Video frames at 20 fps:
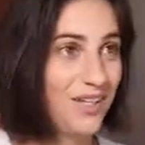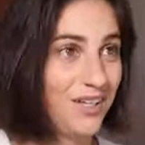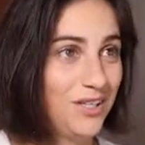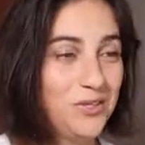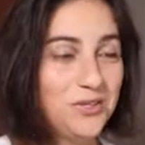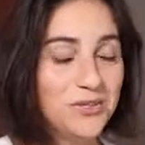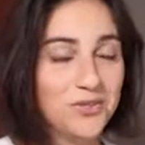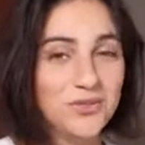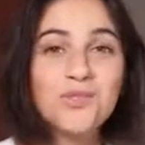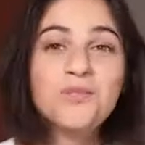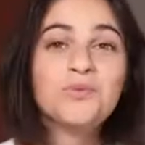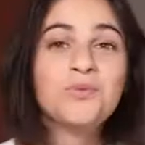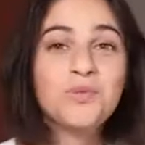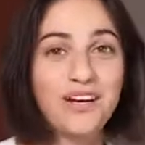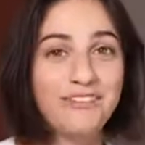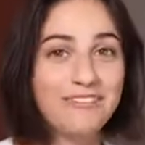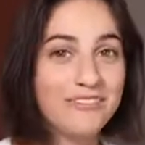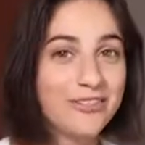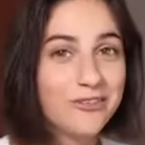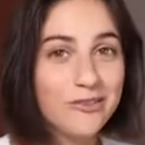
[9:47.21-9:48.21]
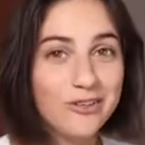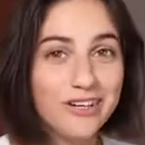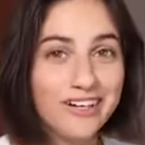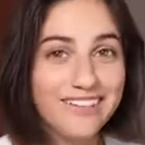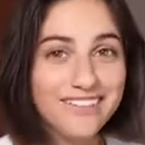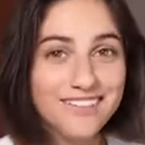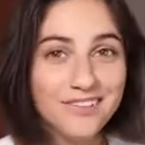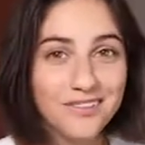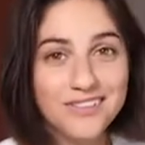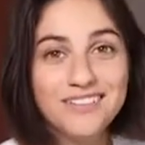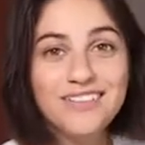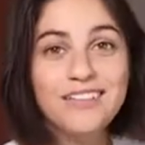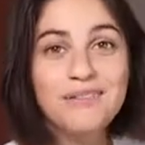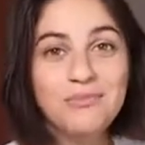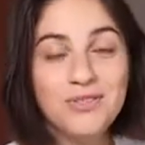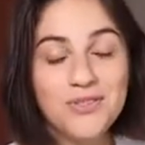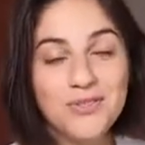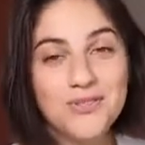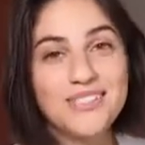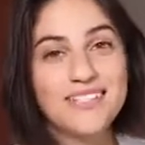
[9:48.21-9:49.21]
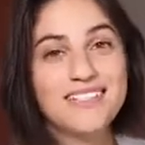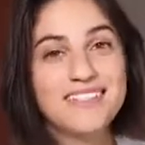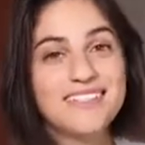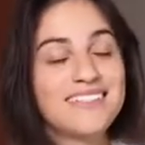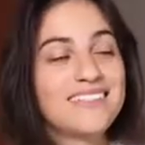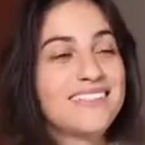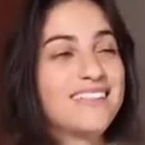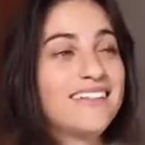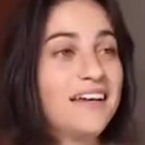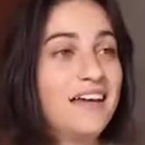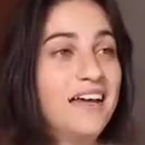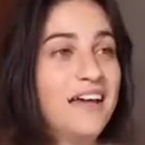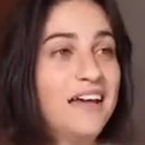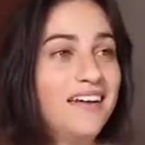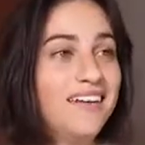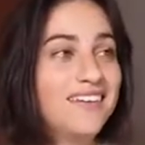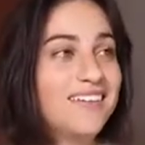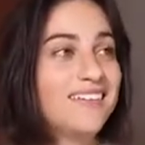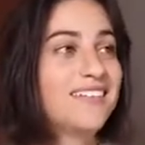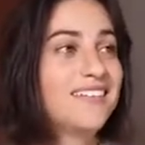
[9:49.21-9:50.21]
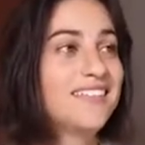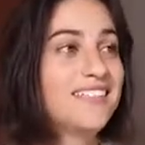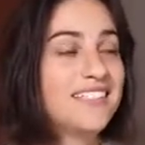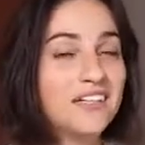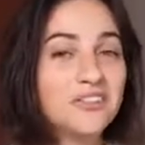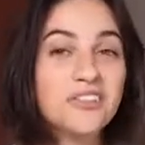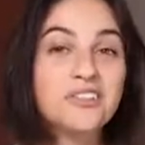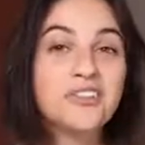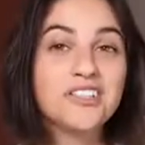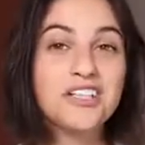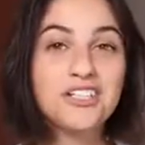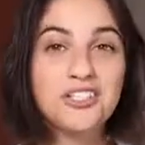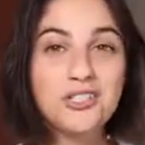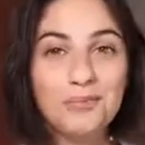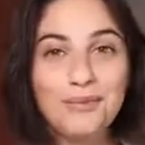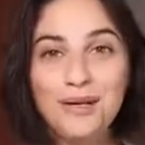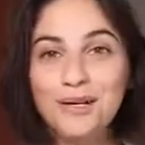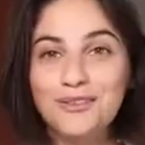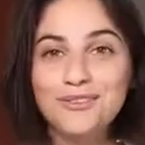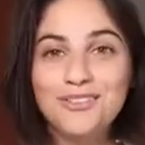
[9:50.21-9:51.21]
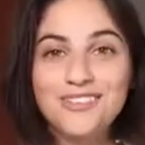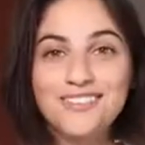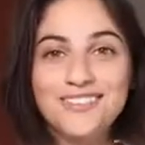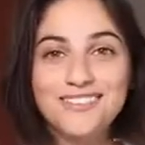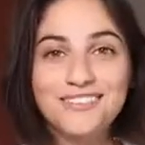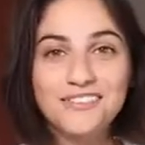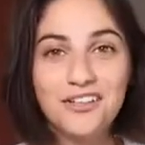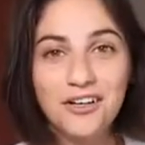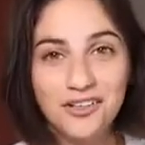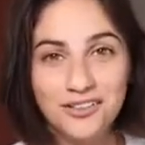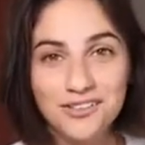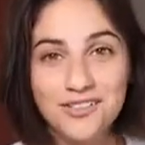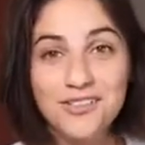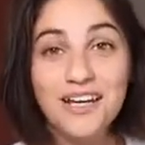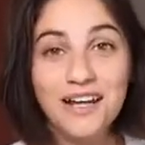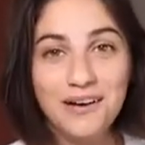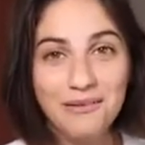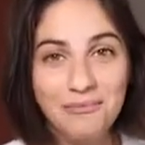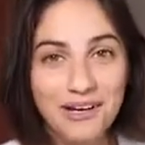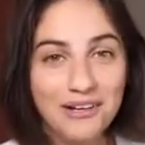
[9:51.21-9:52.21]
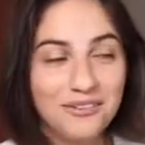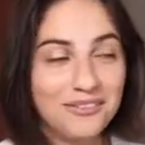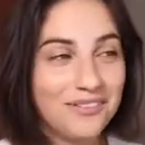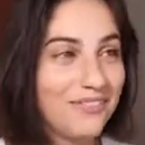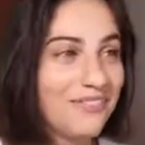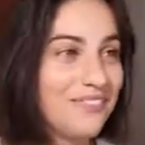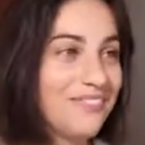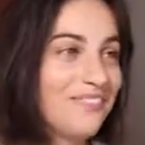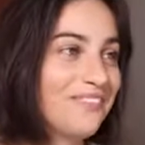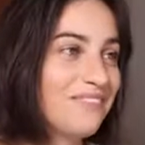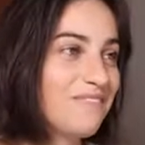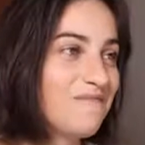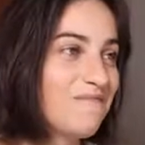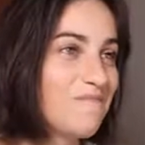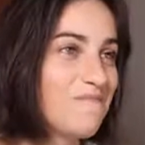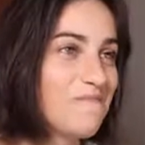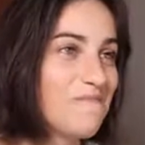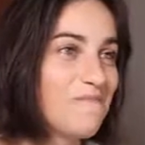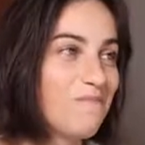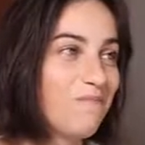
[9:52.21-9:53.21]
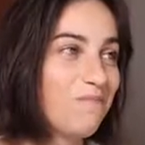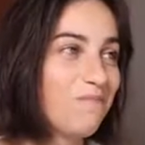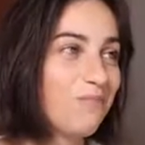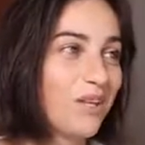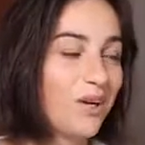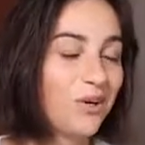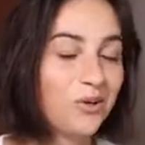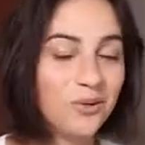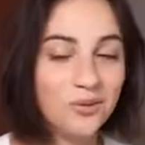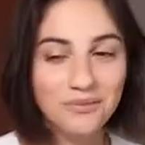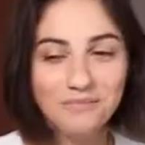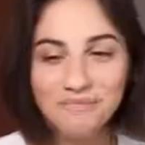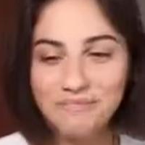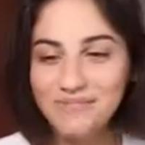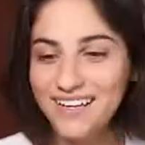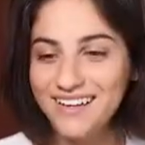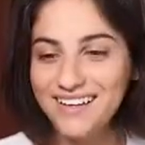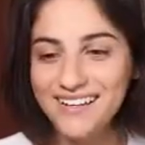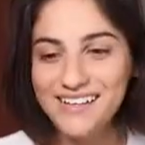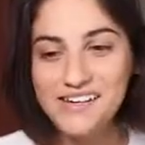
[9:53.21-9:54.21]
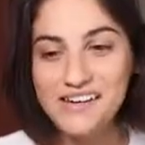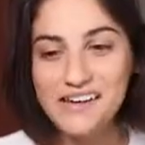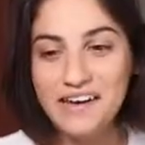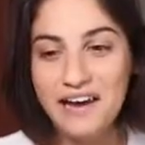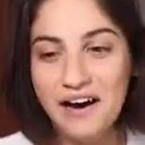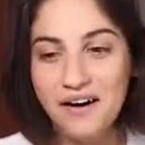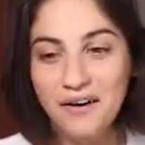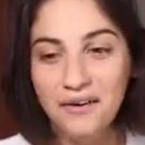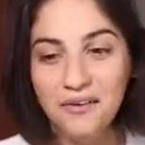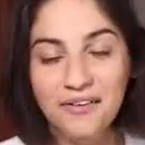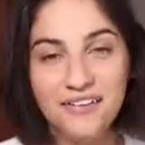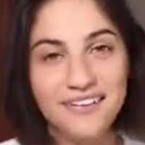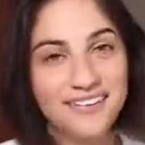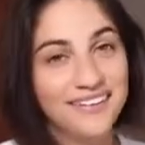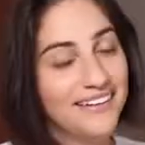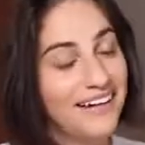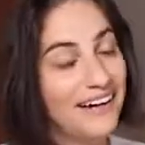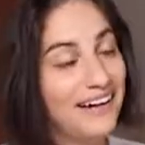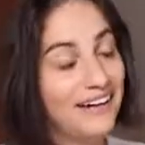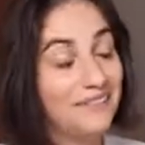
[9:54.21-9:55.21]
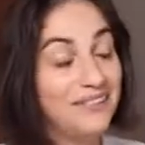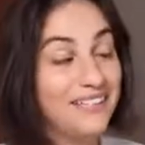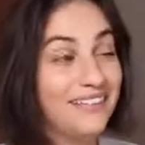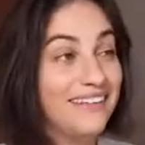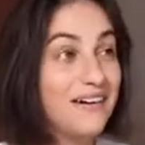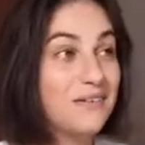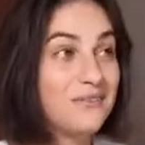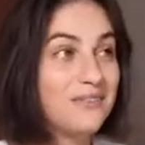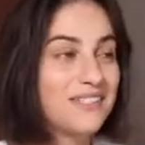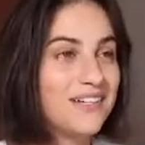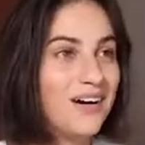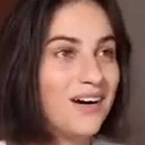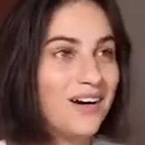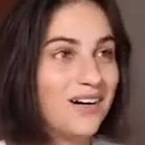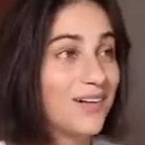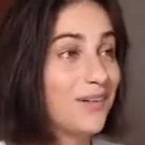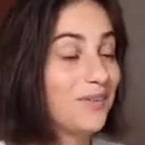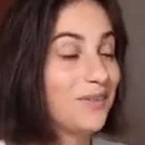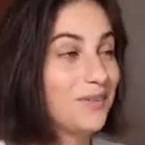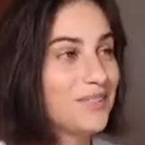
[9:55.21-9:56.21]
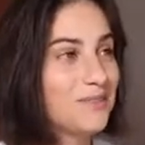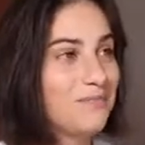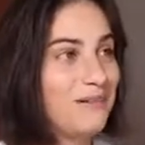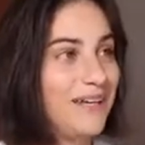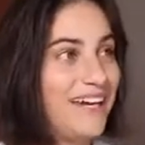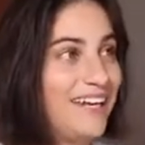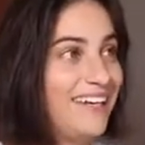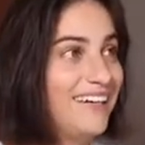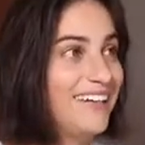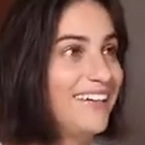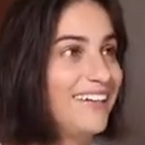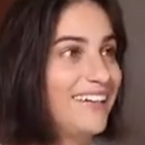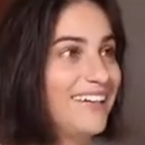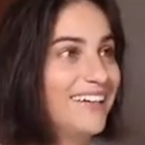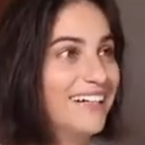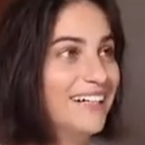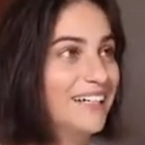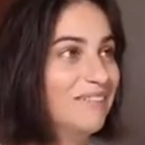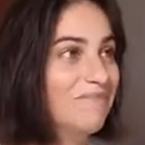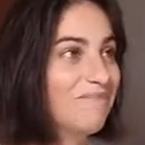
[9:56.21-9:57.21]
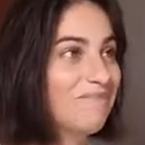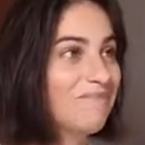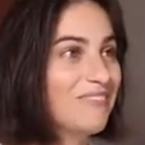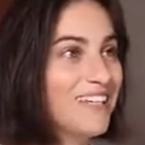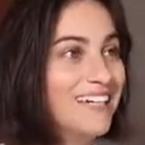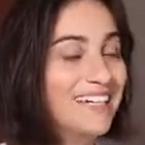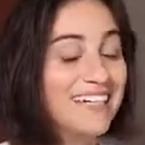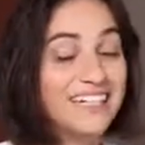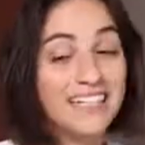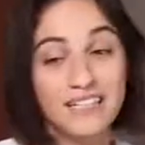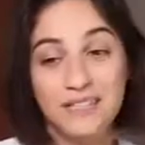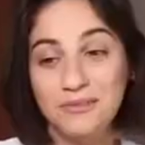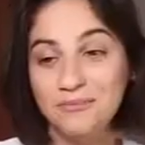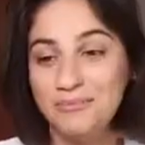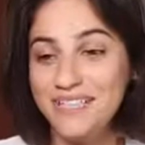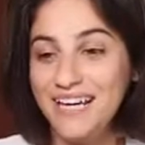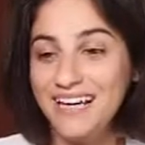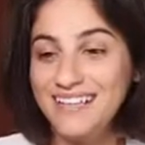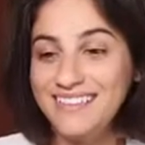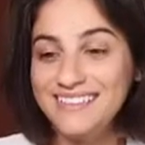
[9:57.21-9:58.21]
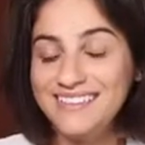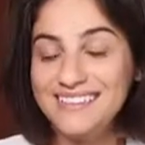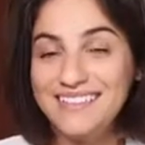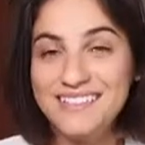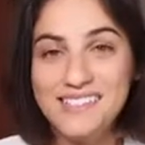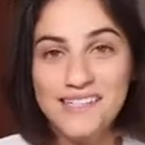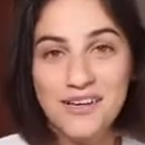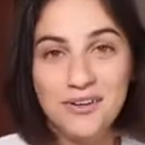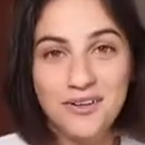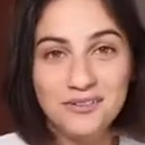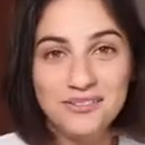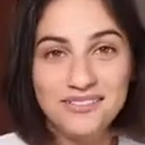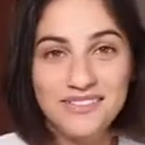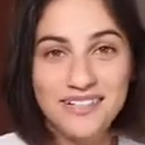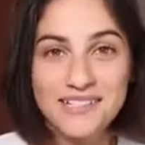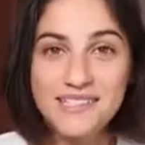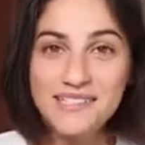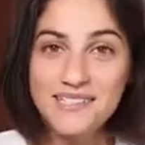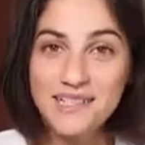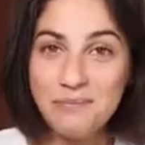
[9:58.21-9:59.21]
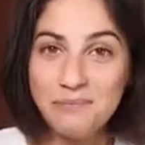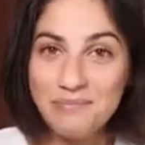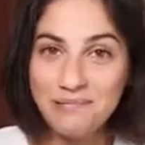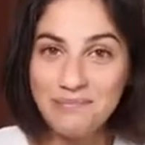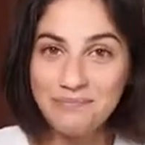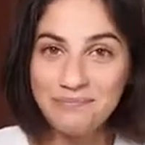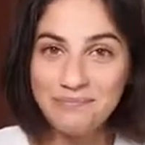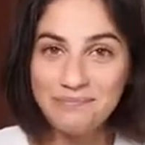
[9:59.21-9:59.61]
Use whatever grid your team uses and set your nudge amount to that amount. Cool. Now, I mean, that was harder to explain. But yeah, let's go. Next up,